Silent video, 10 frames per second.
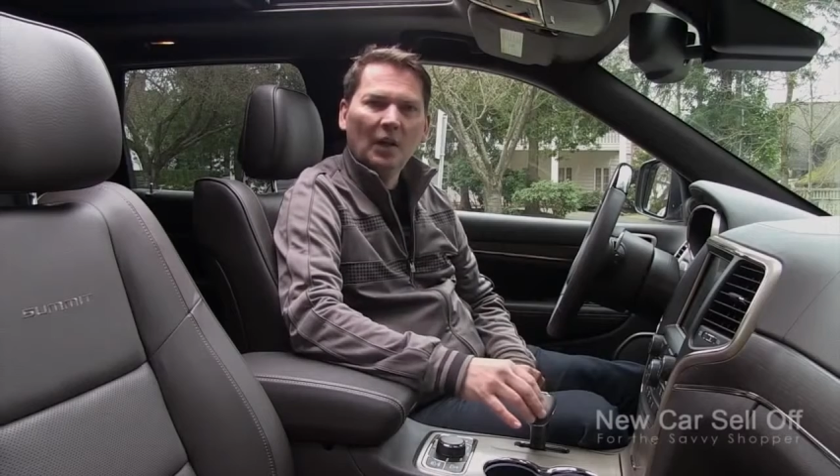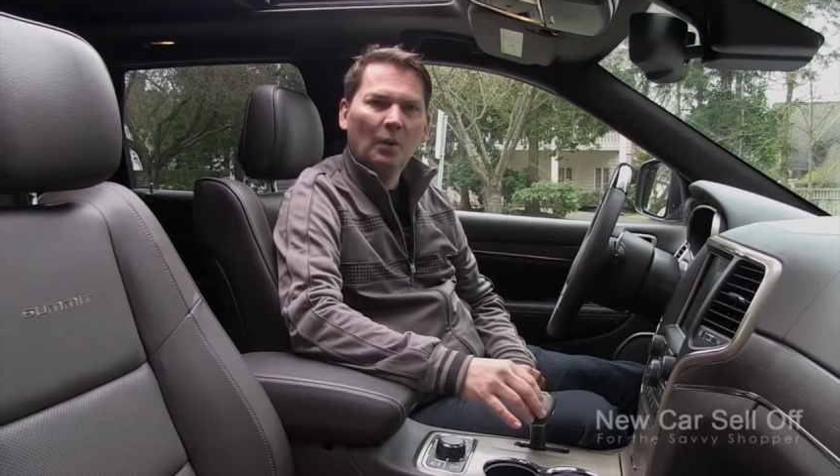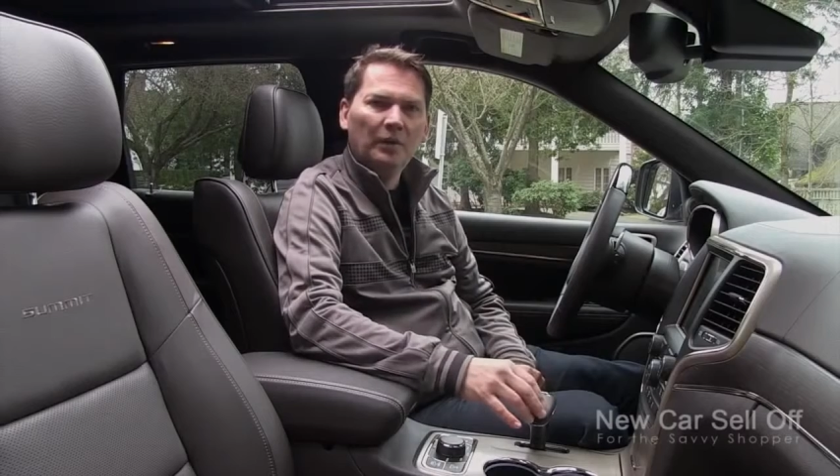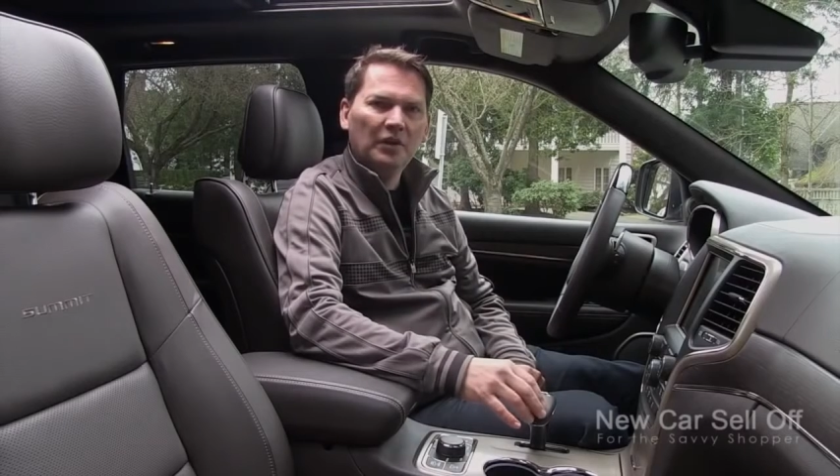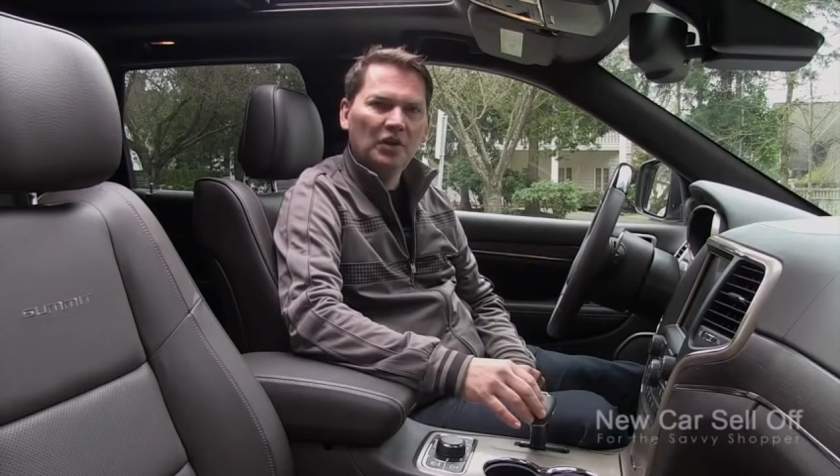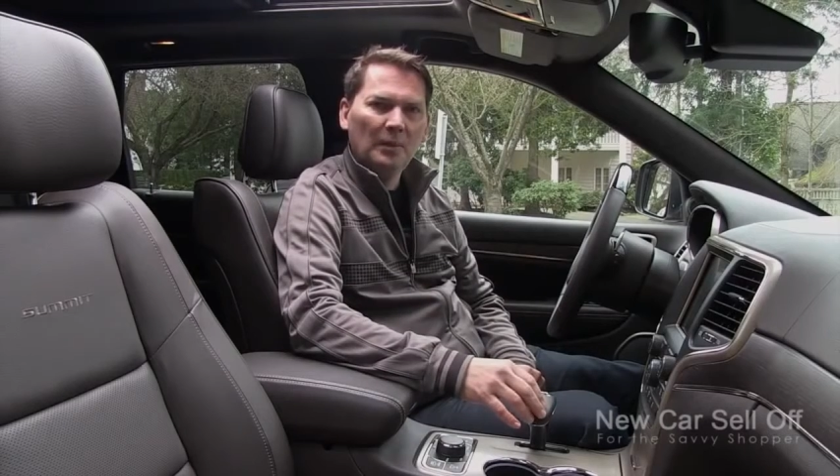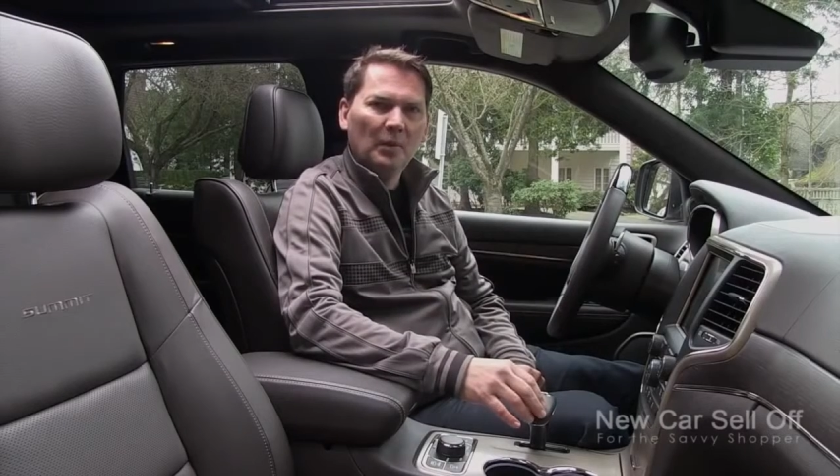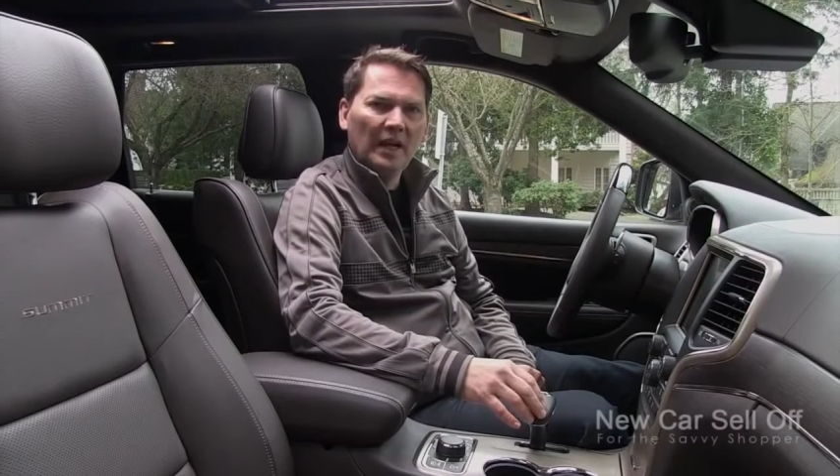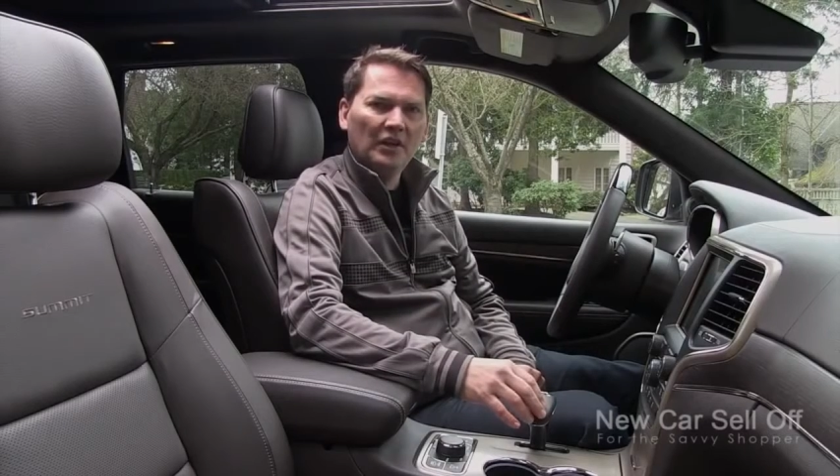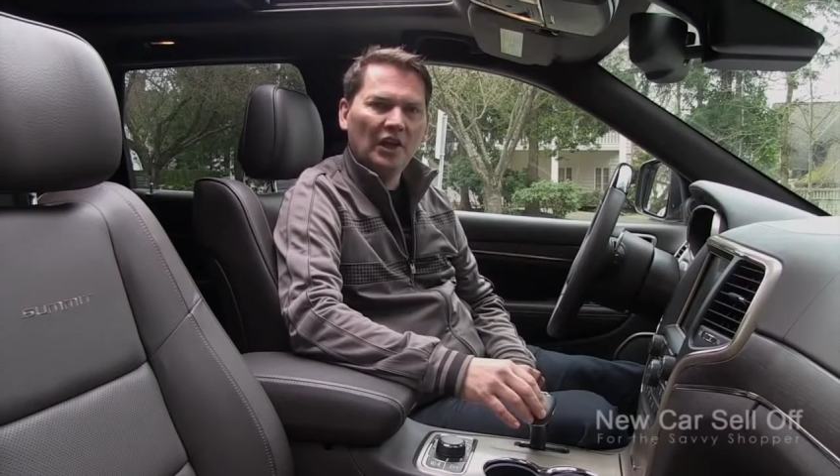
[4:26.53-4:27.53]
with the Jeep
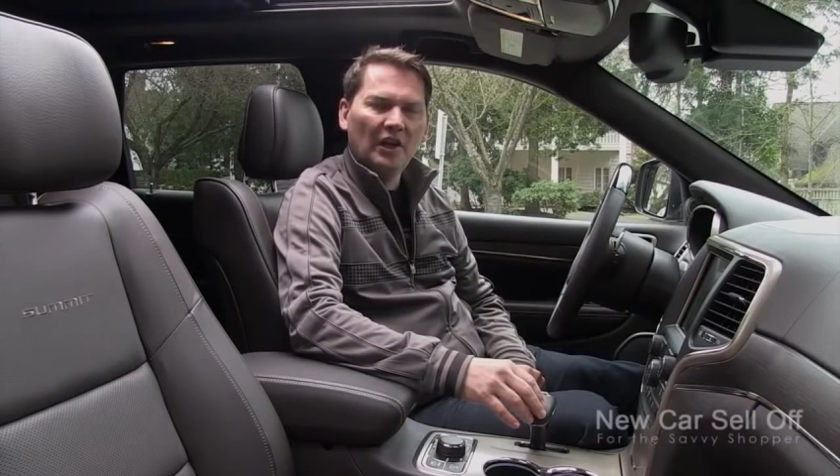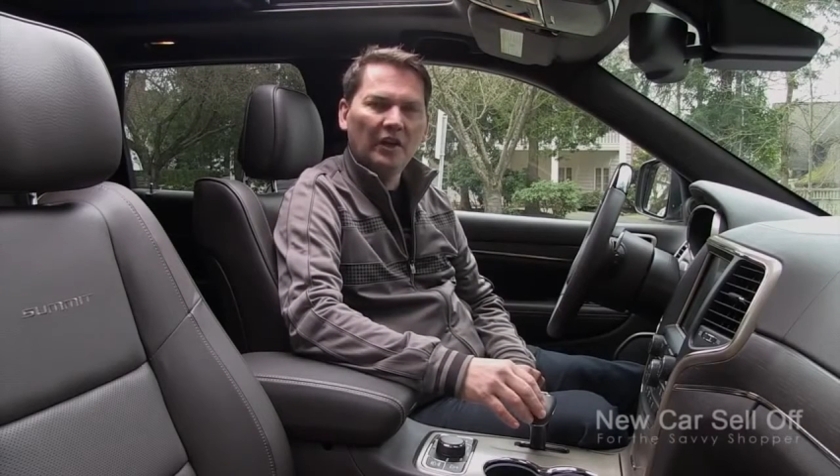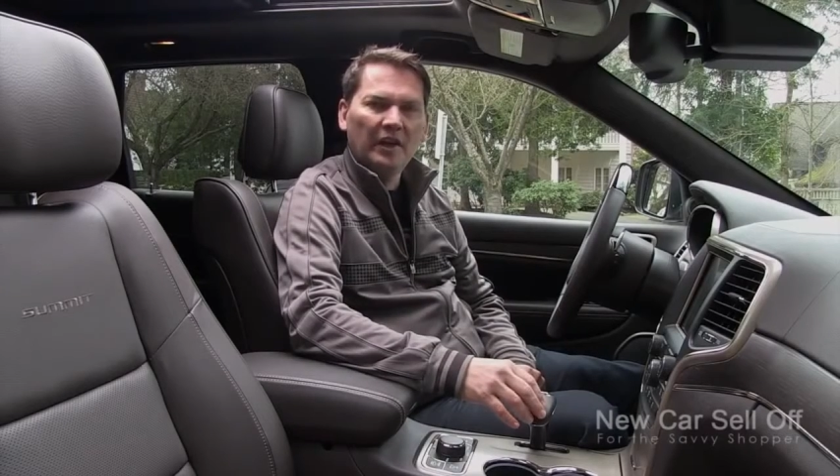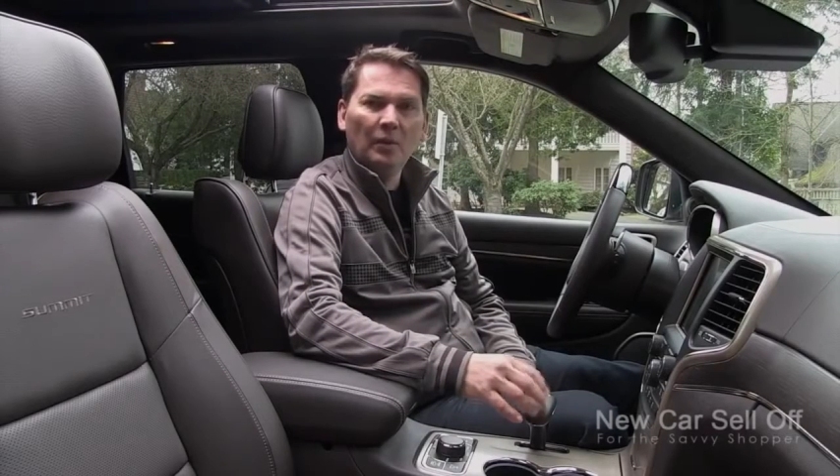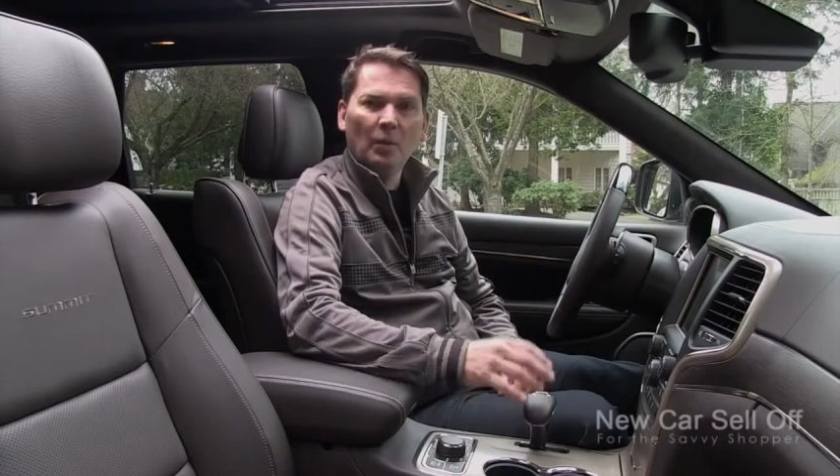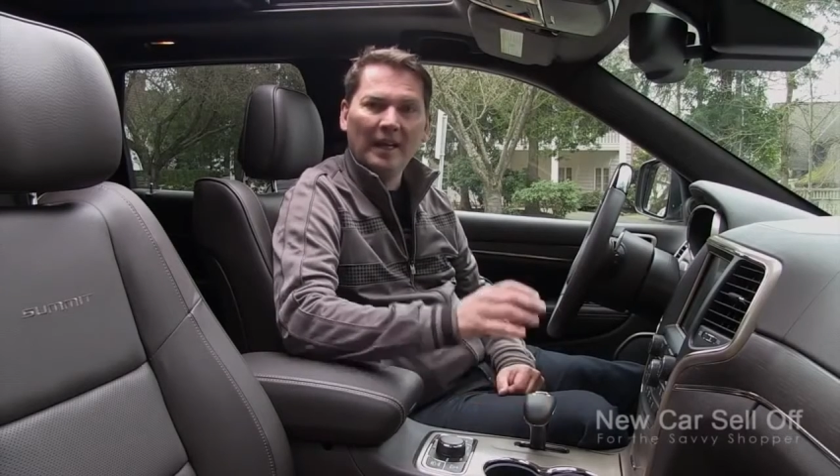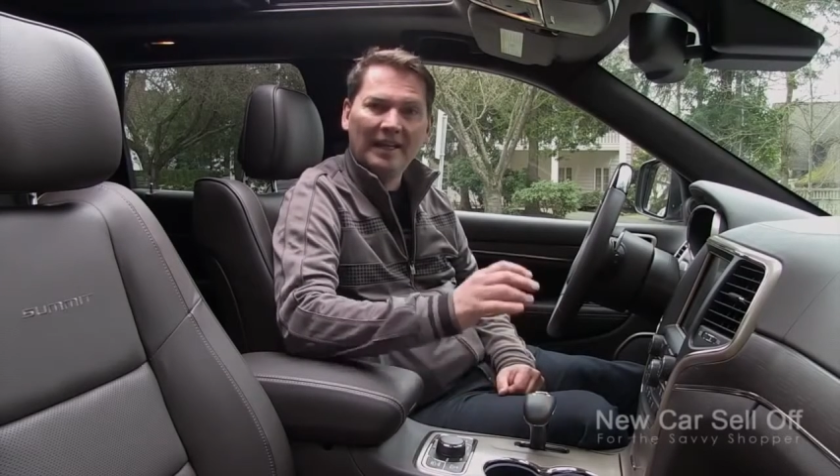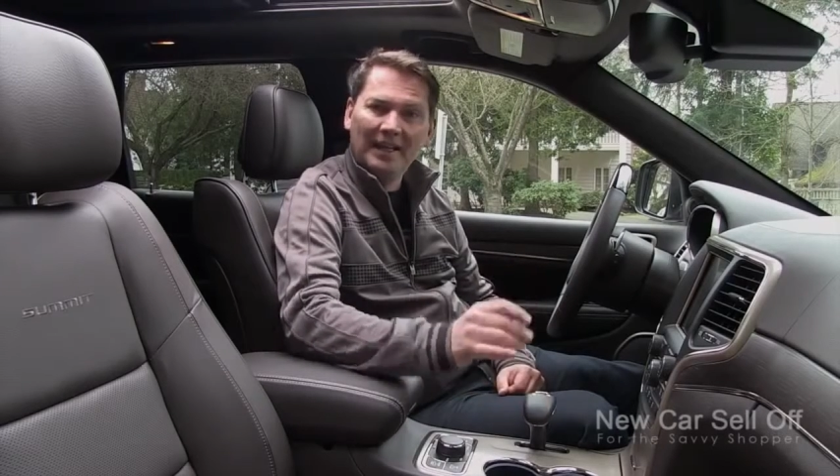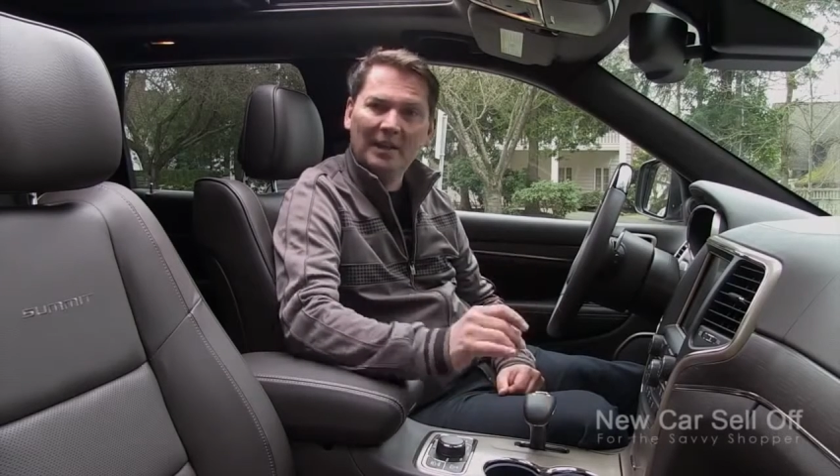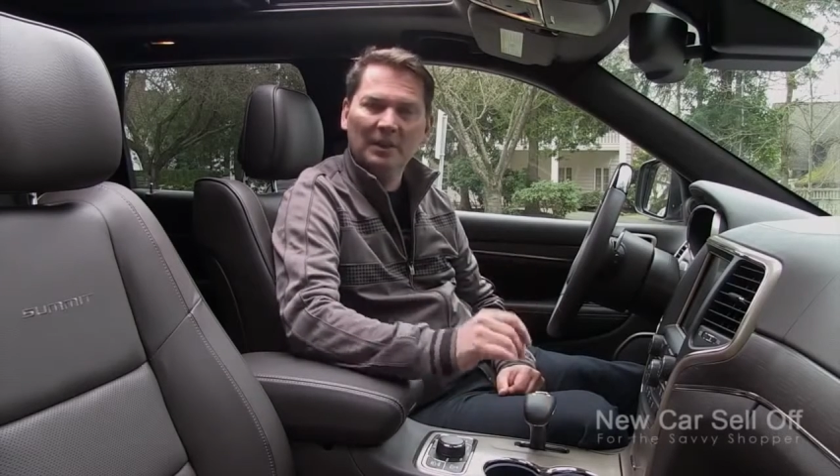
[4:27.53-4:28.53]
Grand Cherokee and why
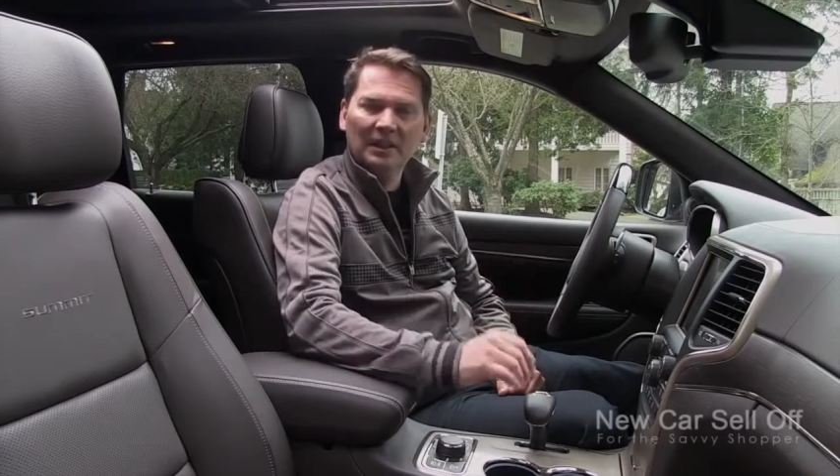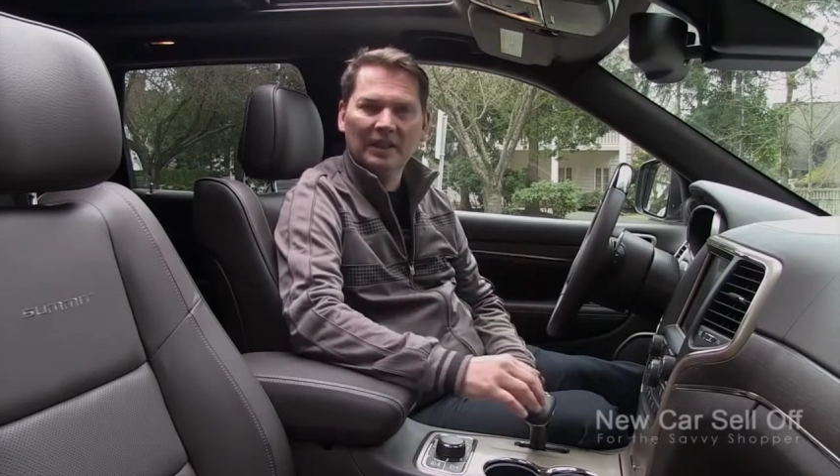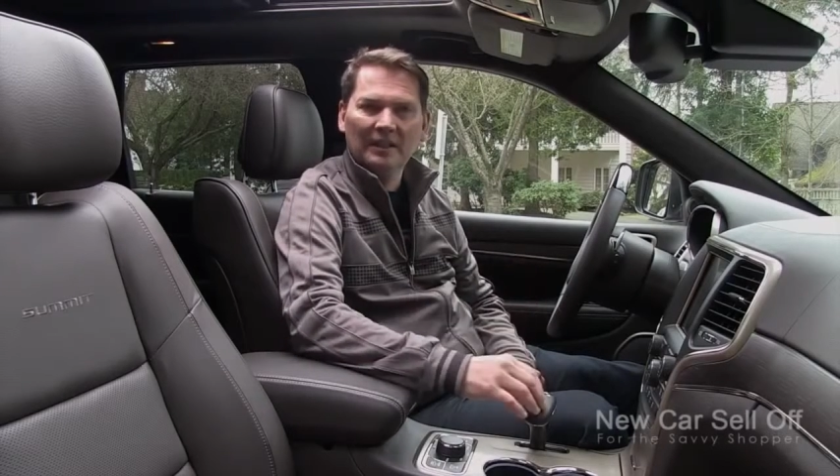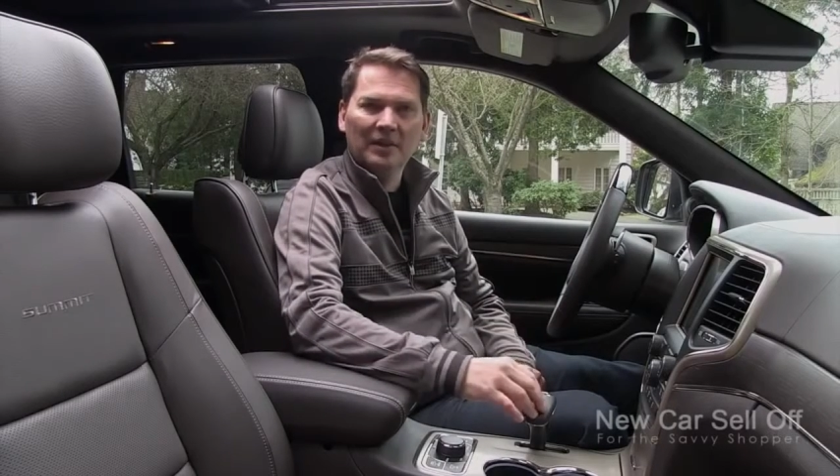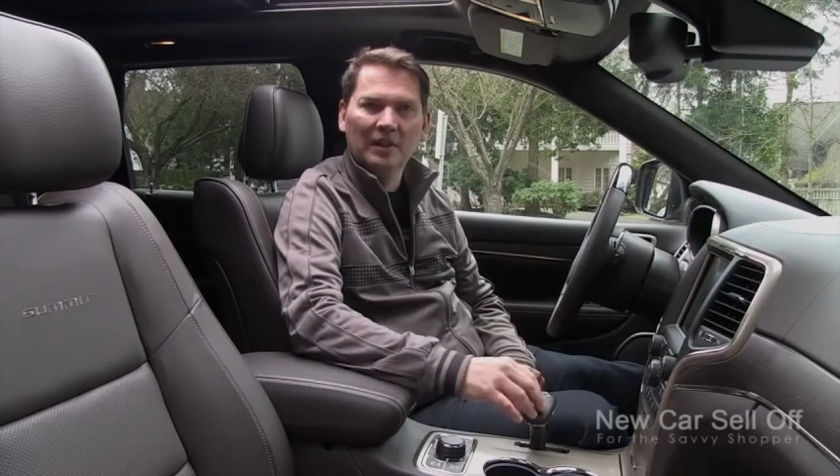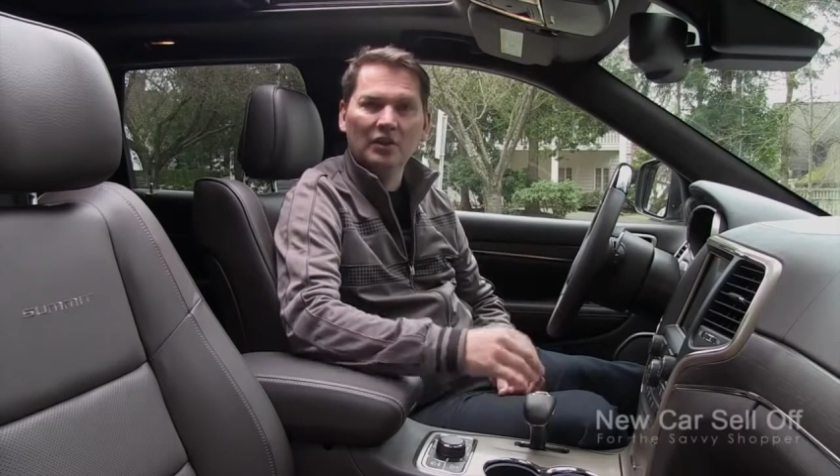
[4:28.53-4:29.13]
he believes